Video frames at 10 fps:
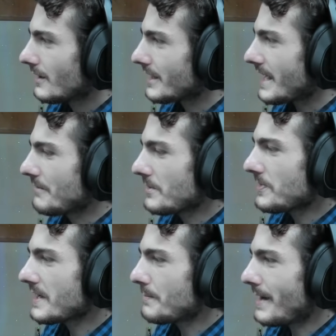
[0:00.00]
Like,
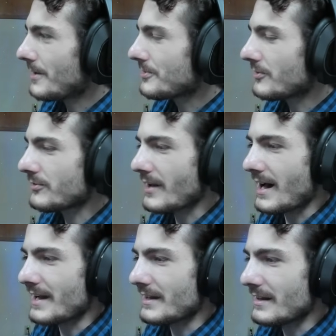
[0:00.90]
everything about this
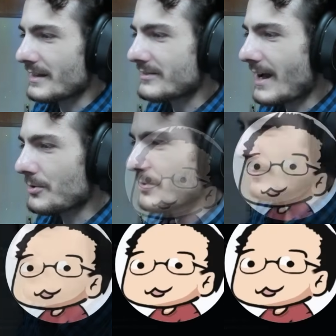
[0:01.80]
guy, like, down to
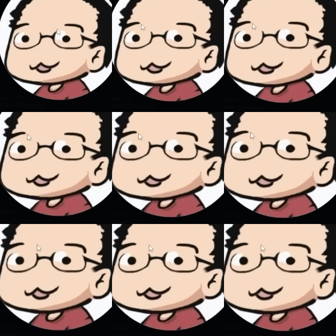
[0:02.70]
his profile picture.